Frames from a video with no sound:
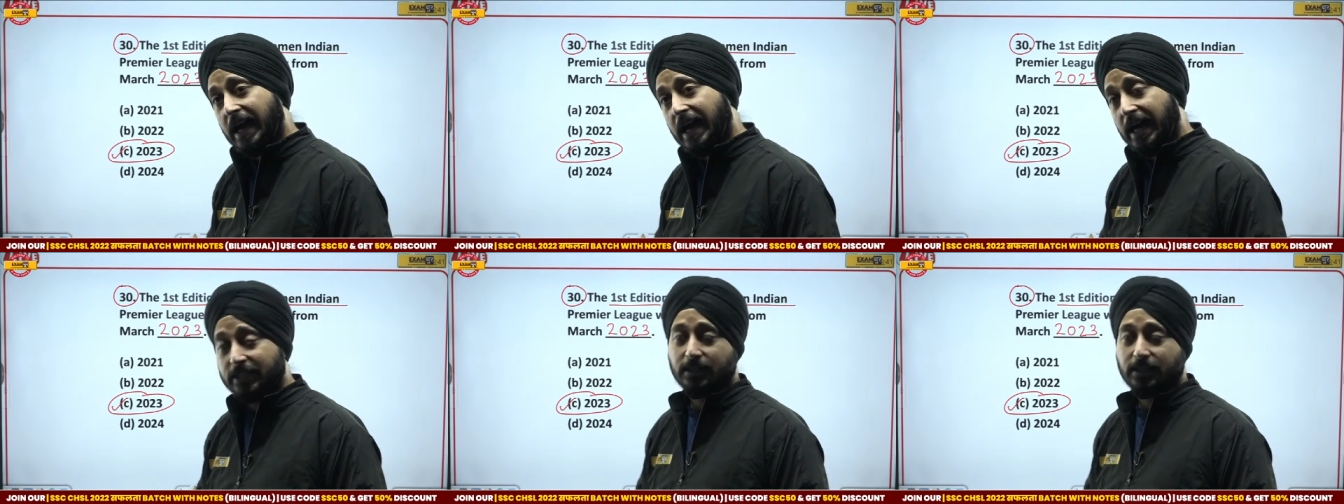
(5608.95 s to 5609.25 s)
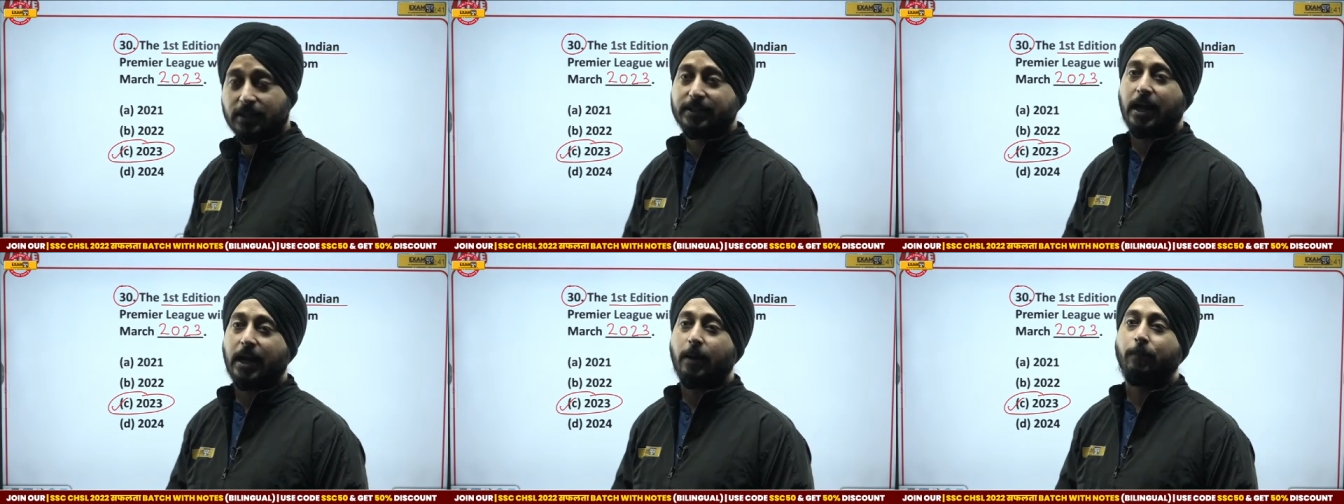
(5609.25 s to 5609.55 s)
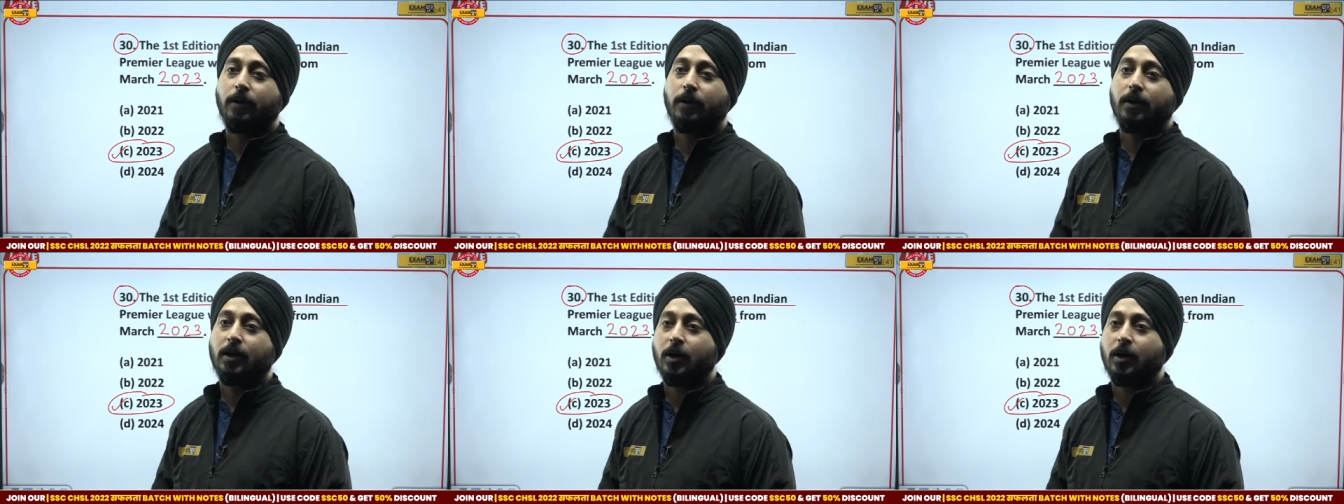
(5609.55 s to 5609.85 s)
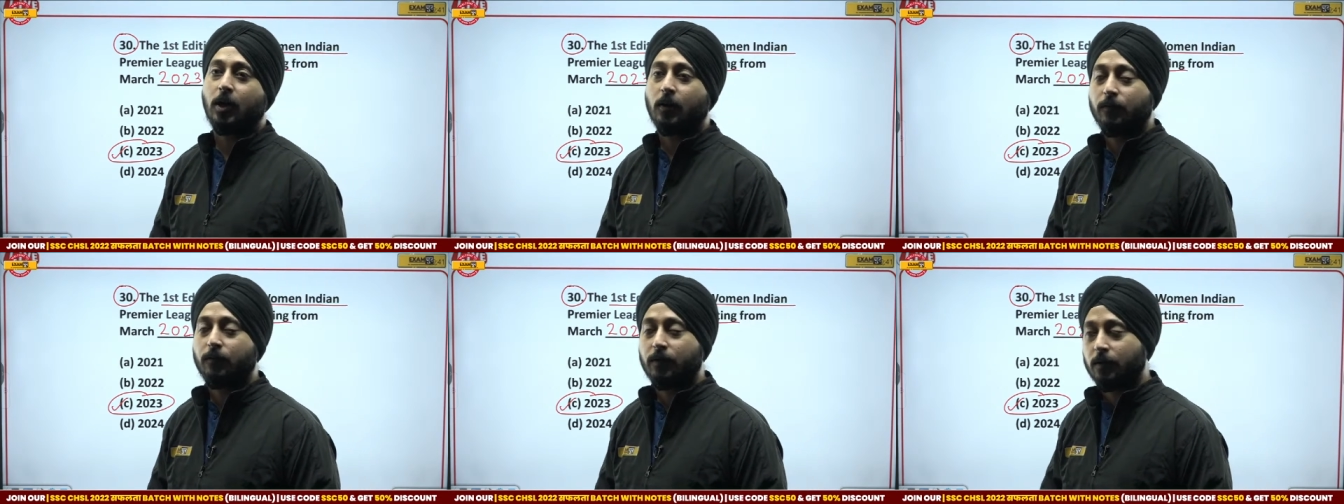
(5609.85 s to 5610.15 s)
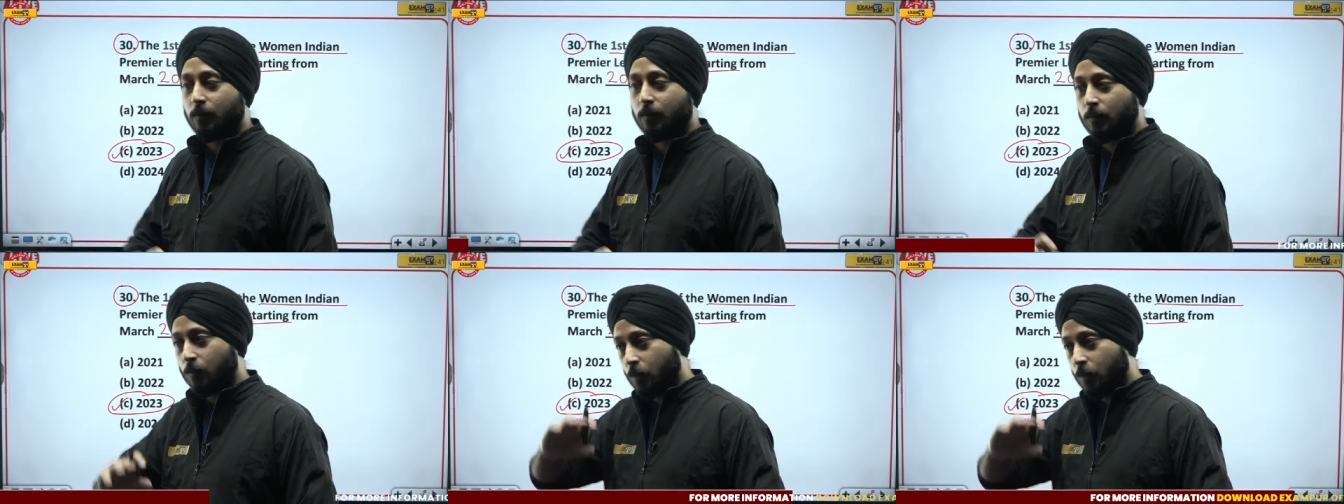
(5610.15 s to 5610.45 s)
other capital of a
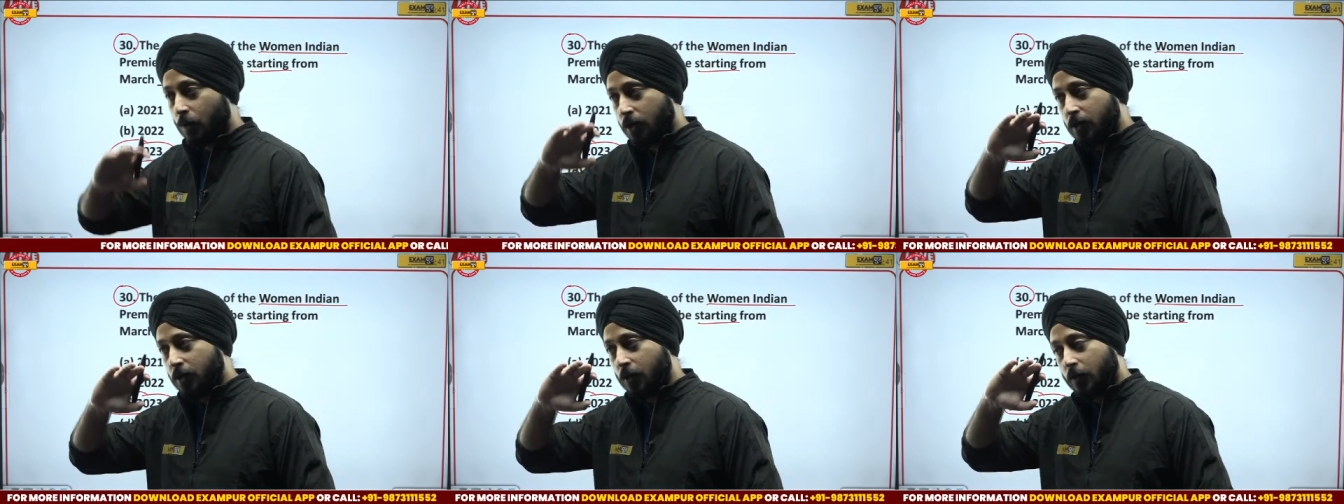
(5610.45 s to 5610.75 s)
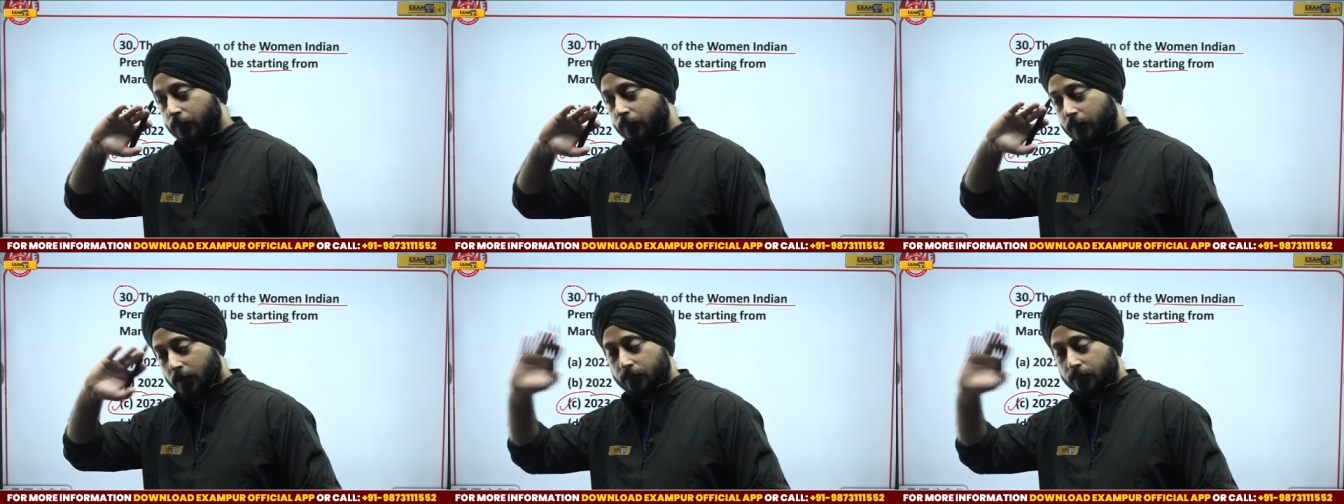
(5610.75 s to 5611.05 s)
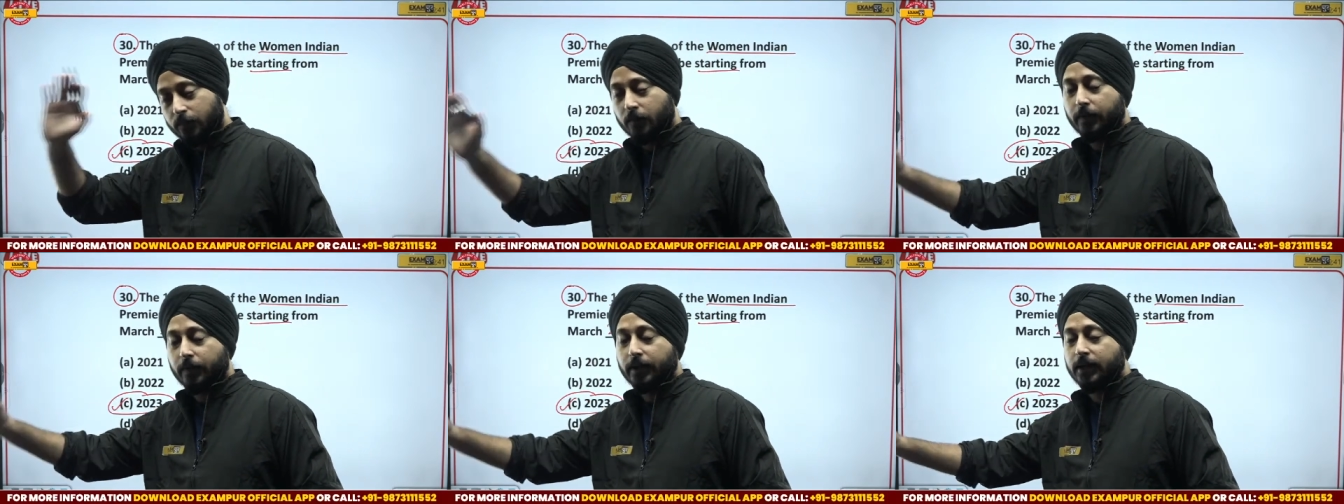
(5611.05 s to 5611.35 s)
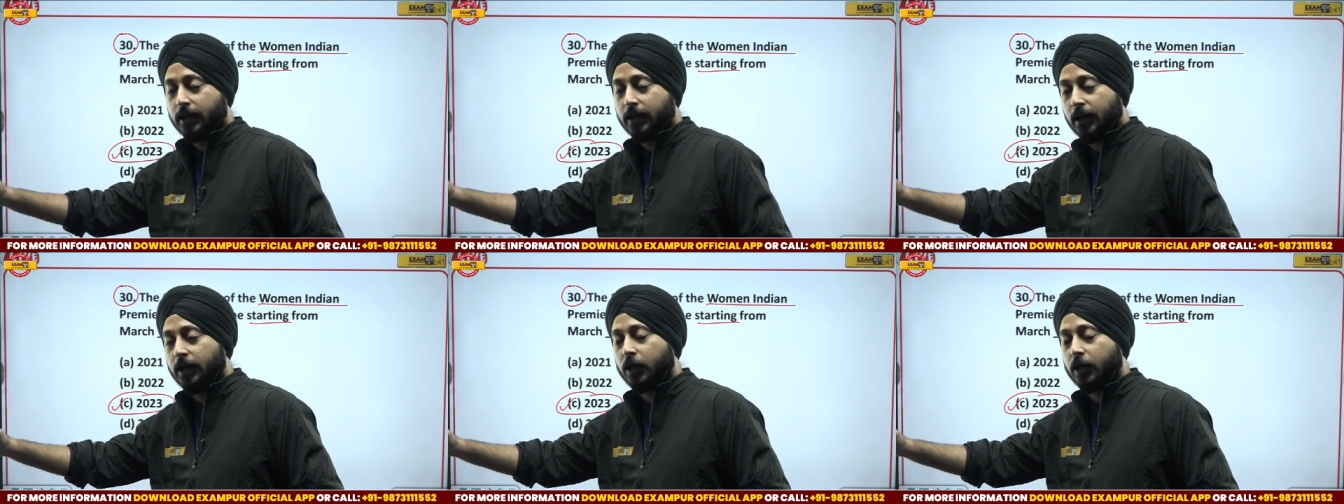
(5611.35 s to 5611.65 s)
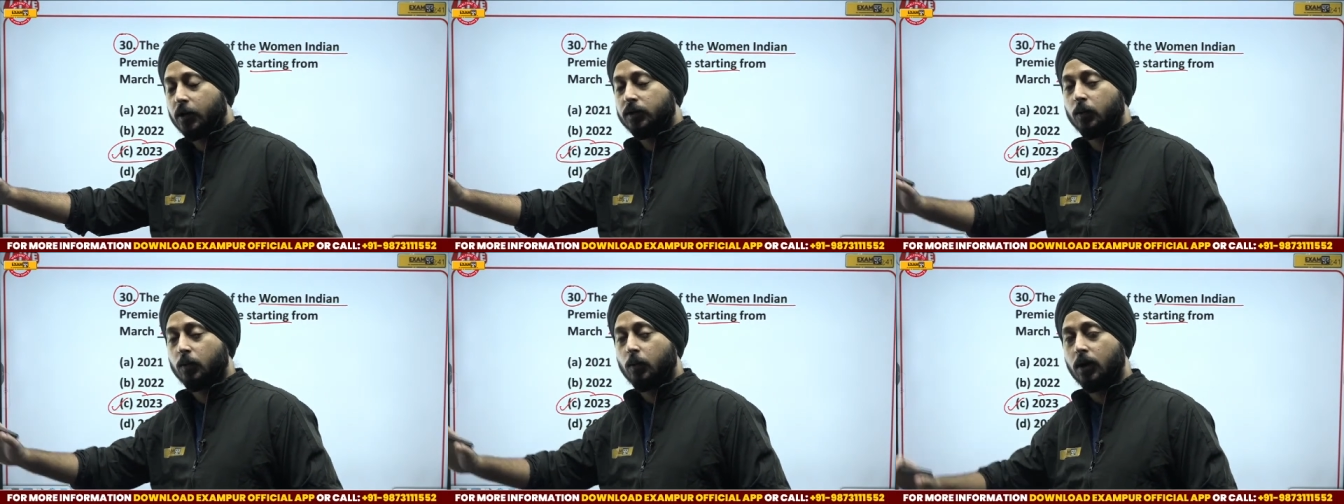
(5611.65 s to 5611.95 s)
world, of, of, of any country
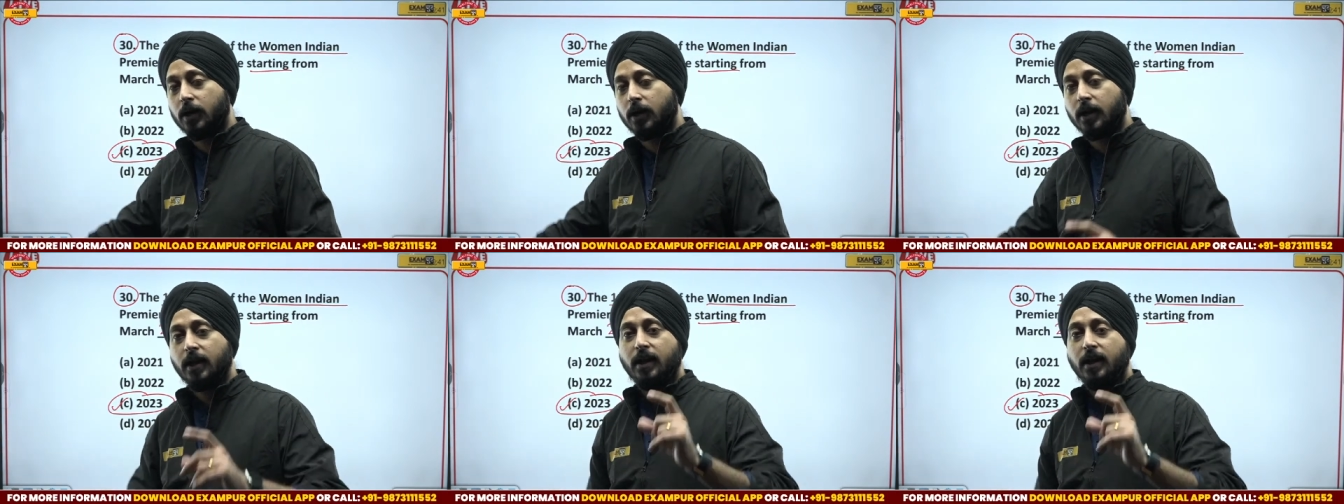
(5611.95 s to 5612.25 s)
of the world,